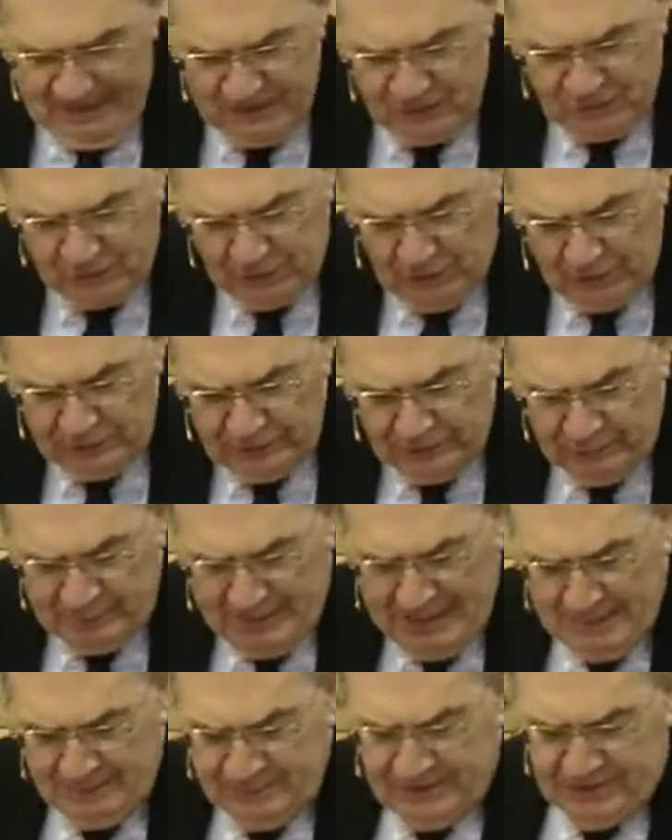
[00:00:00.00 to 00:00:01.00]
John the
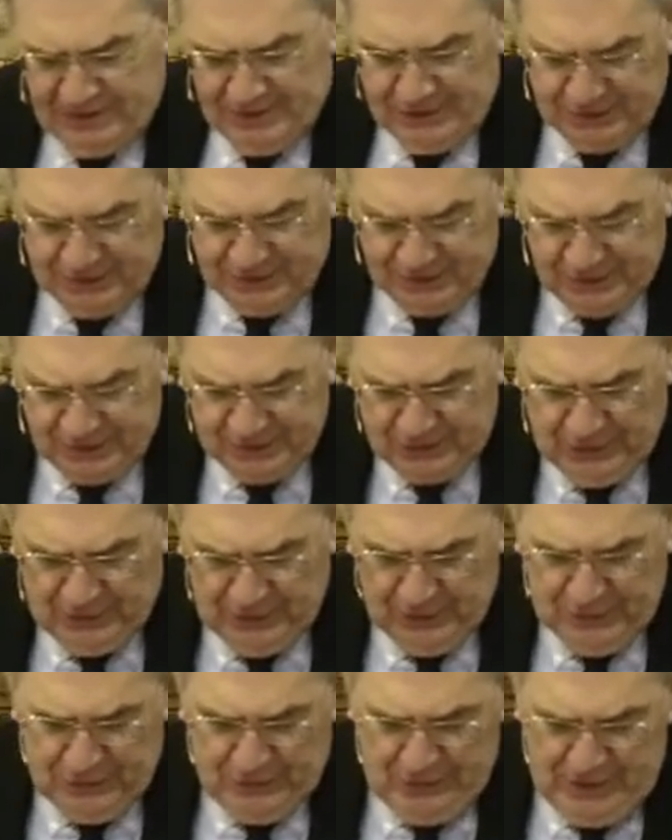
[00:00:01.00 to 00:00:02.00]
Baptist
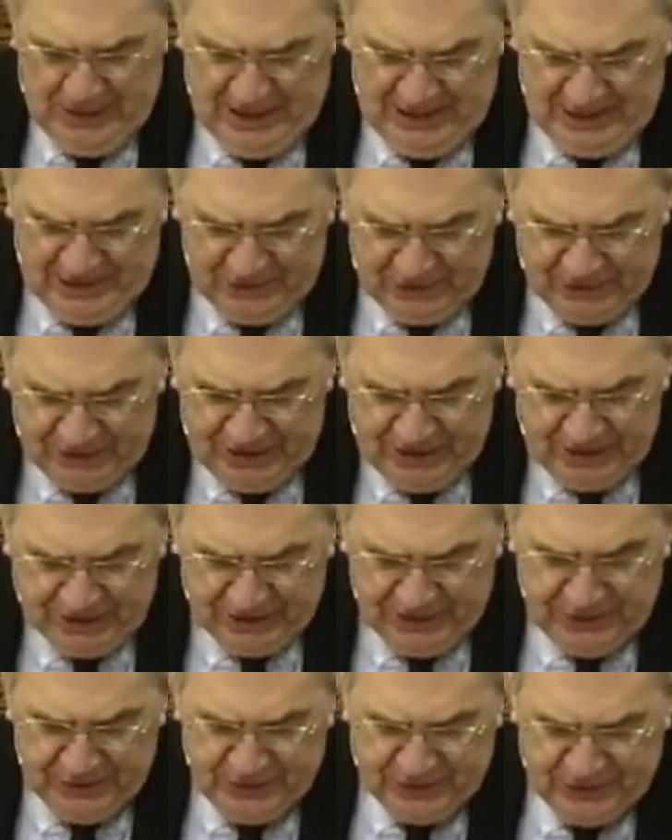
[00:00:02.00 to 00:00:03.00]
saw
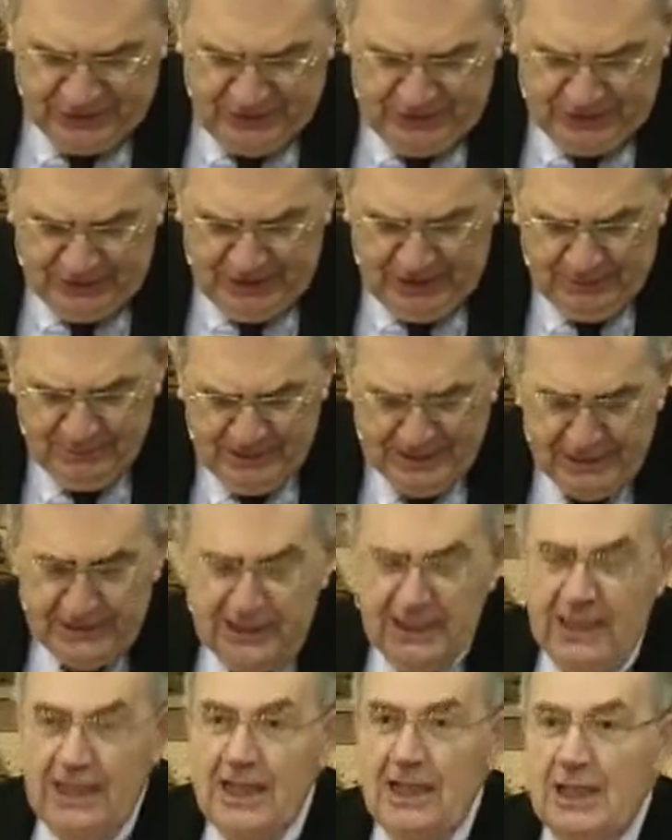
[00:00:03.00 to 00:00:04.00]
Jesus coming
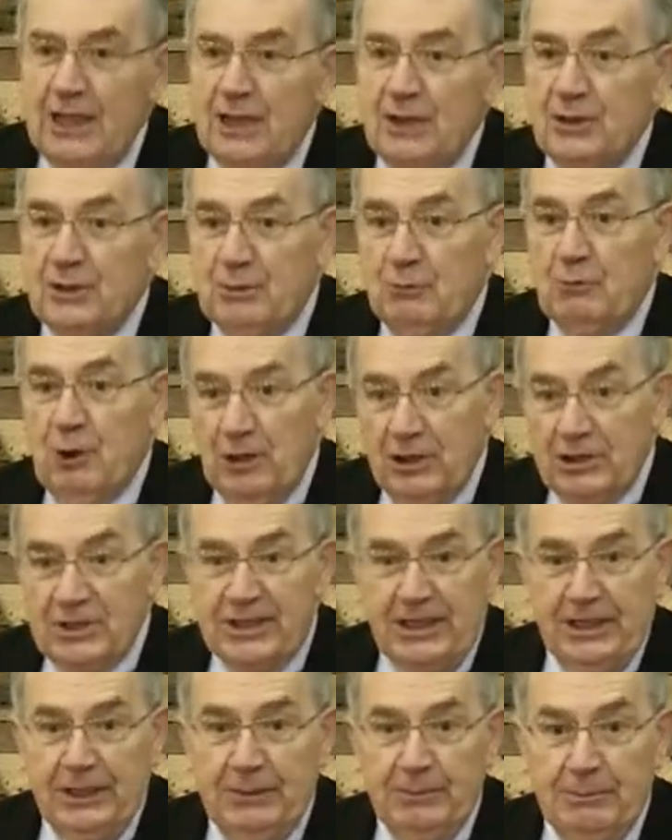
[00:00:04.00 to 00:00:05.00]
toward
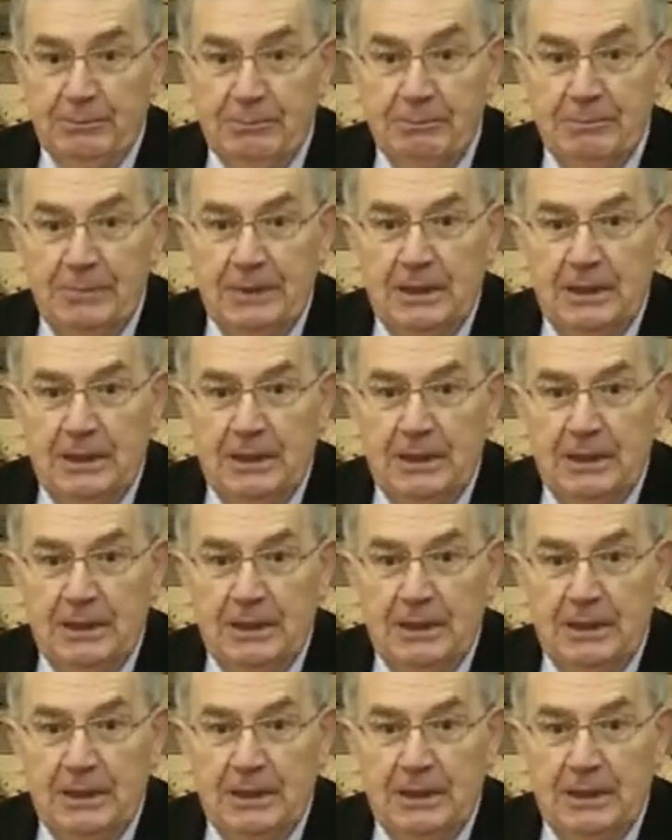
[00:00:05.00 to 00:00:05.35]
him.